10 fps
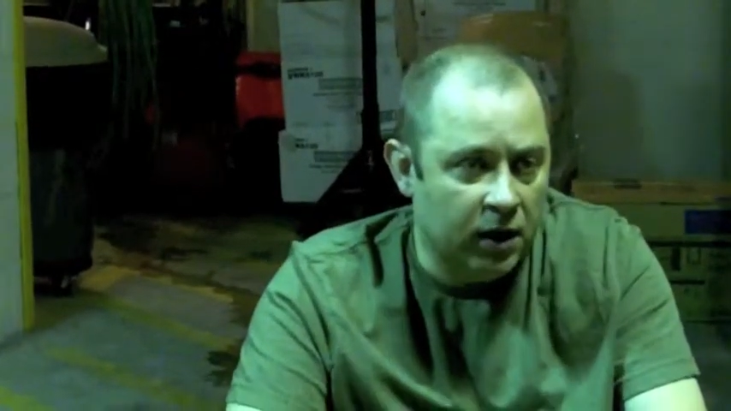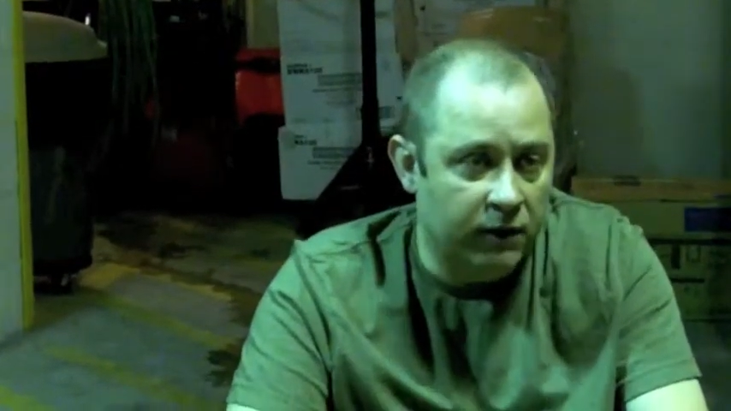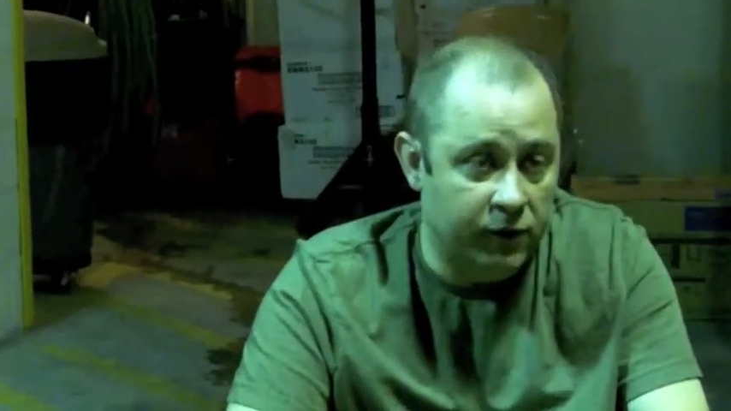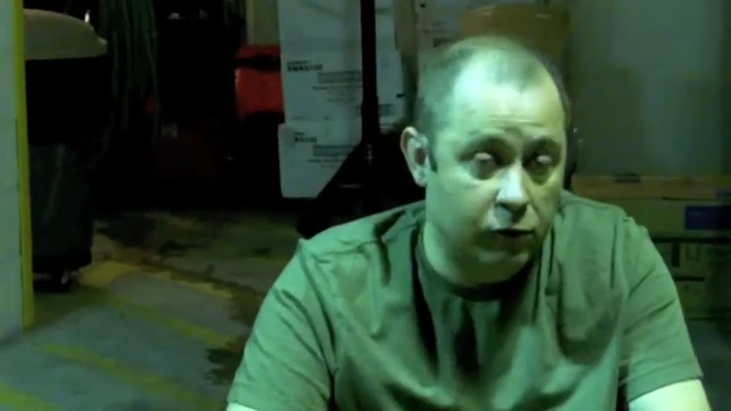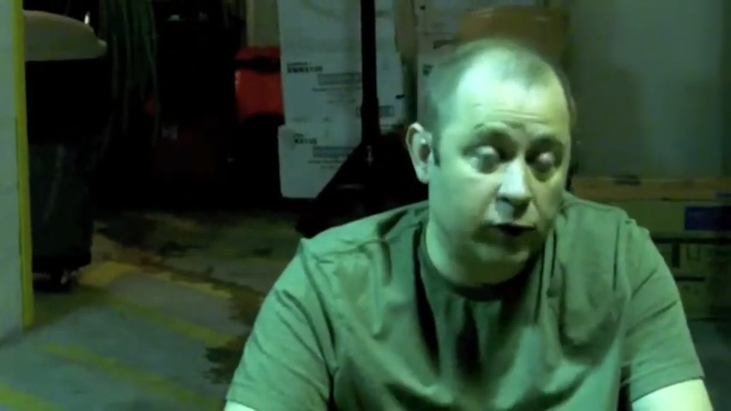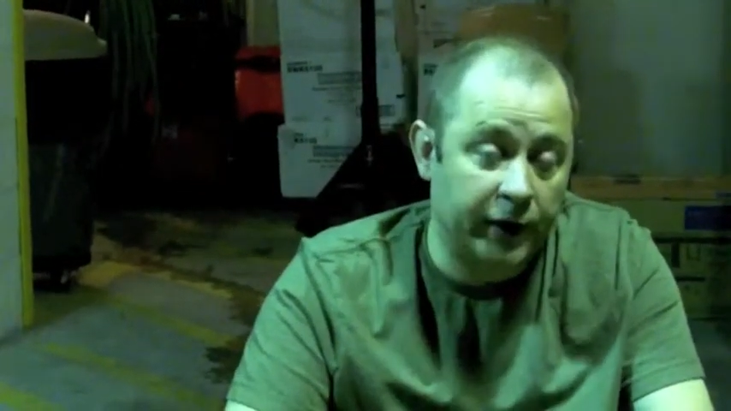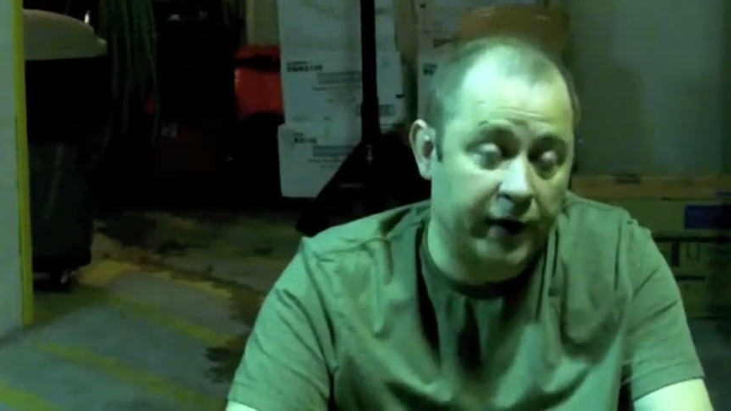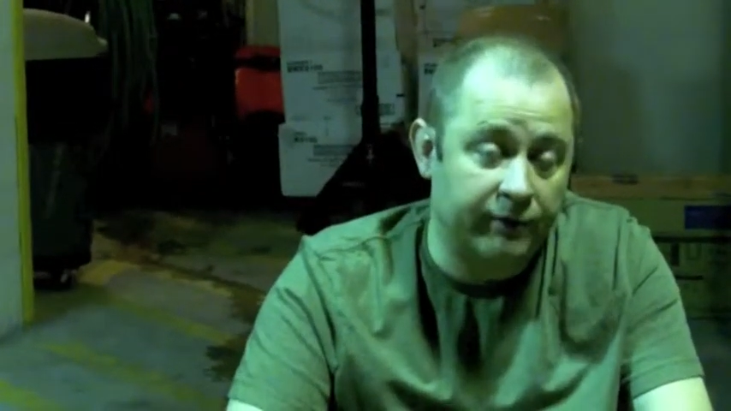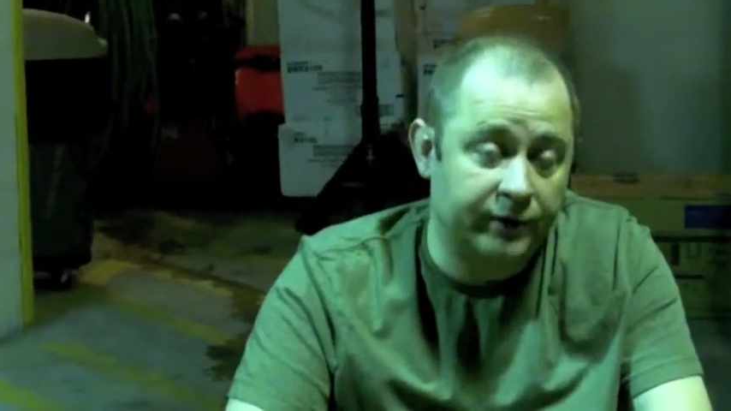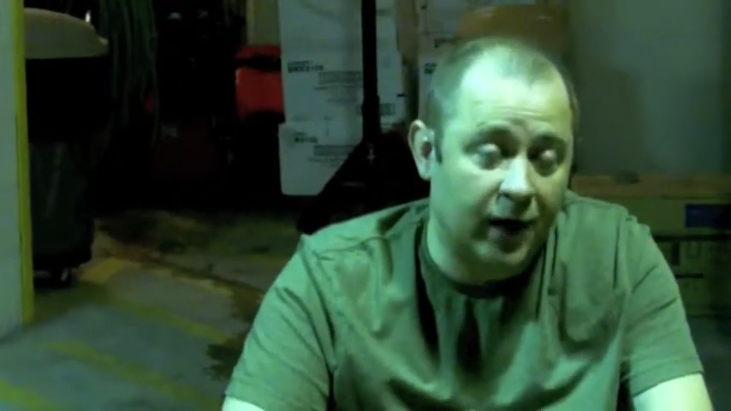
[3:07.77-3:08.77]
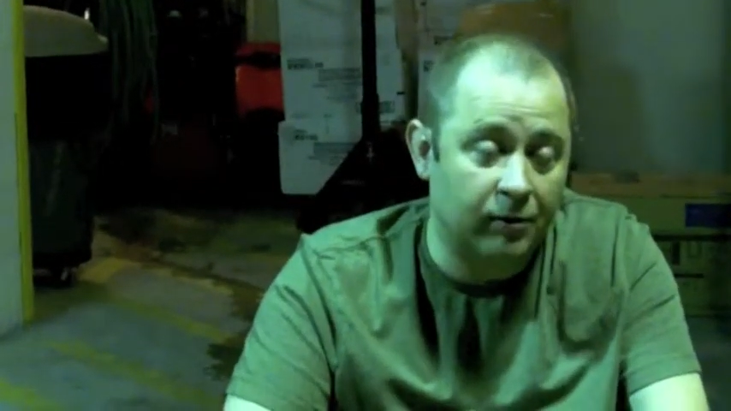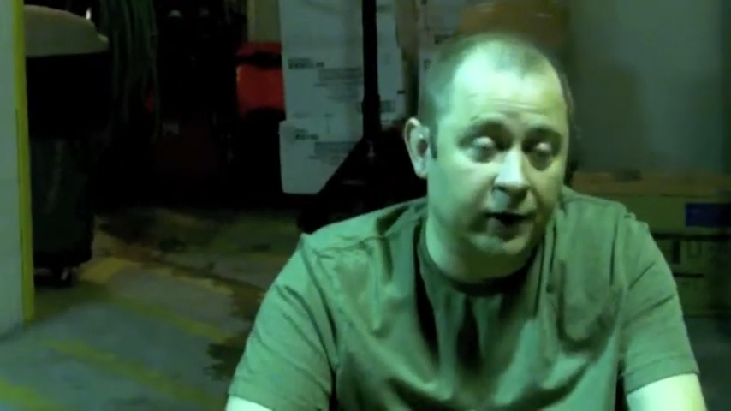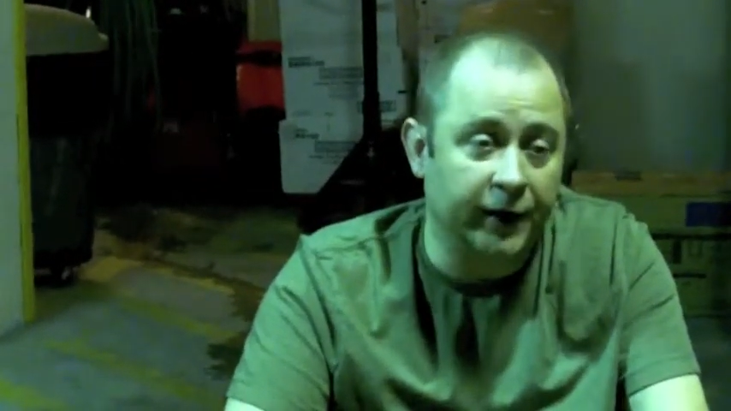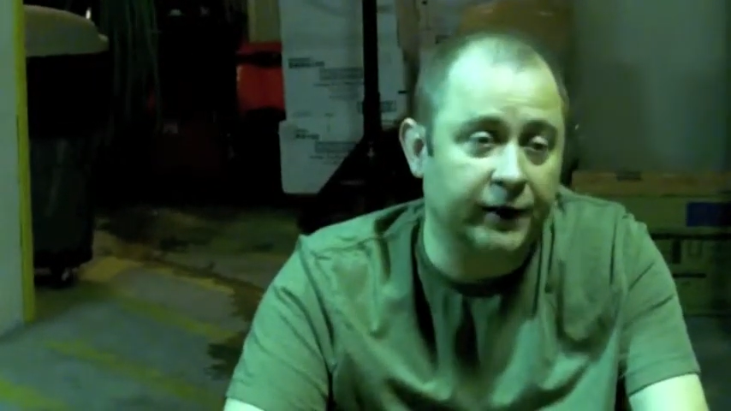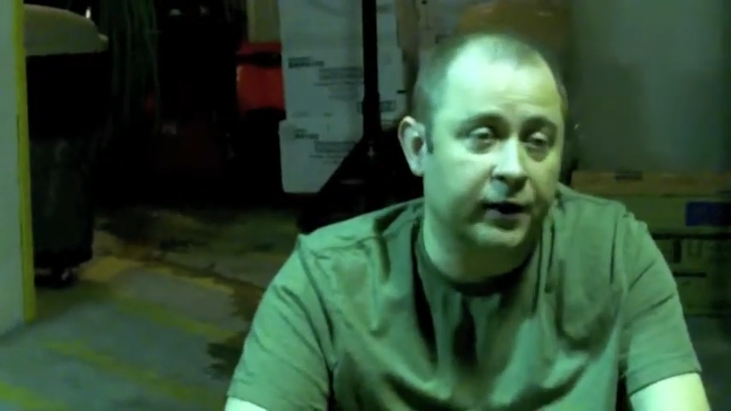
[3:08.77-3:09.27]
If you would have
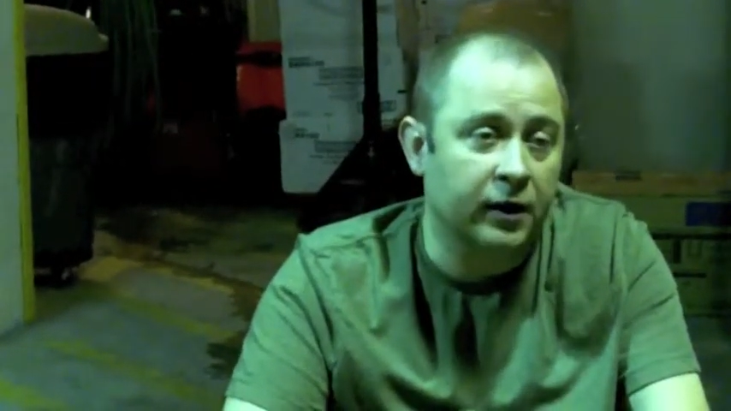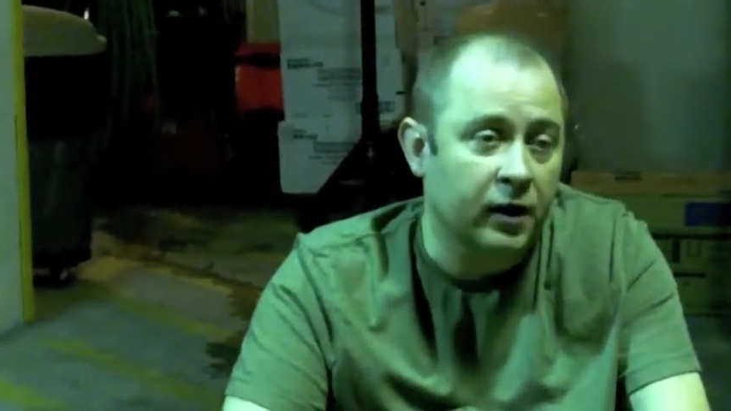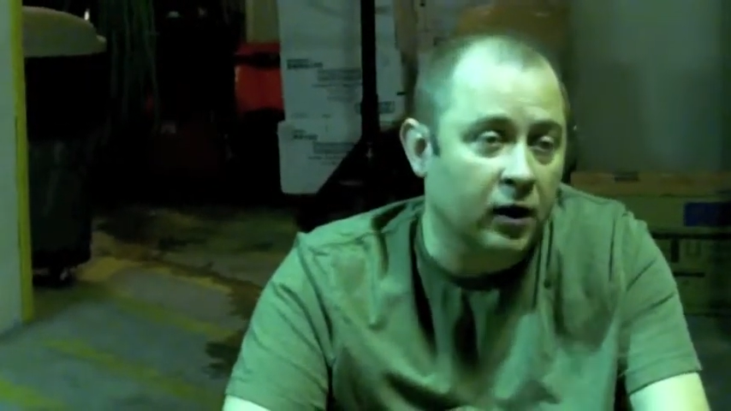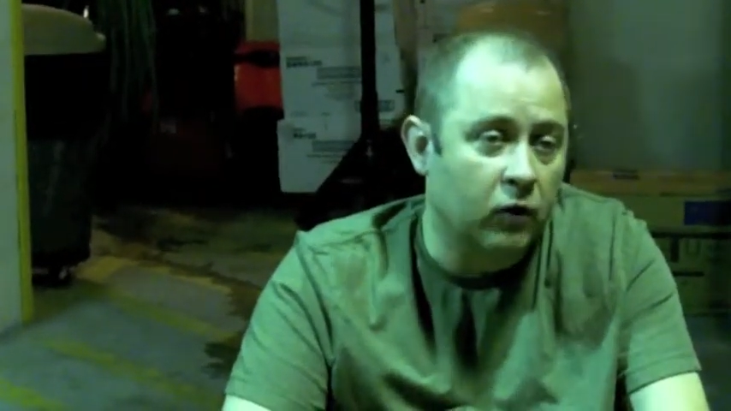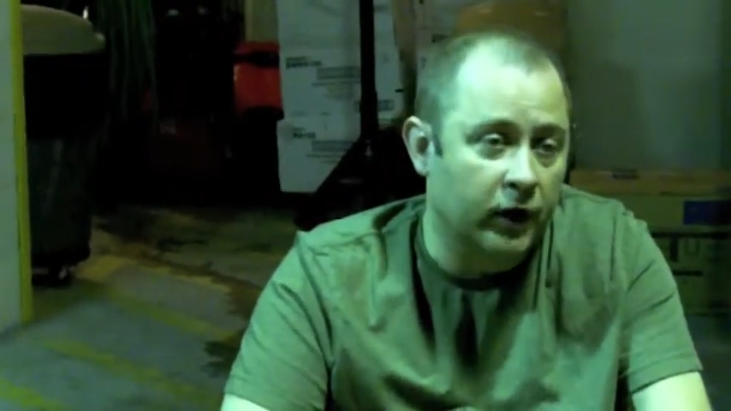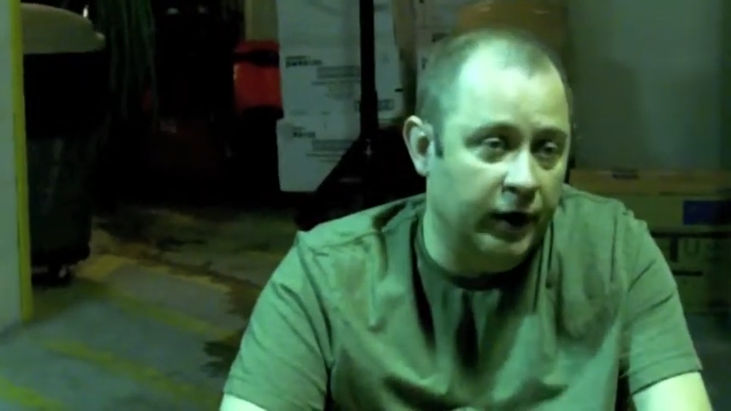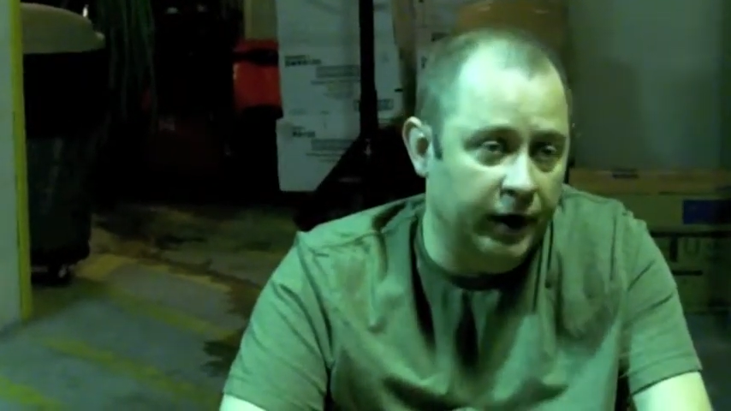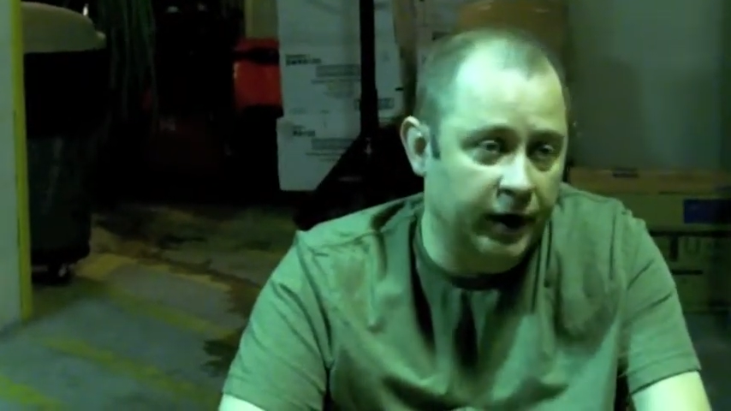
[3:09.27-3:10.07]
tablet, we can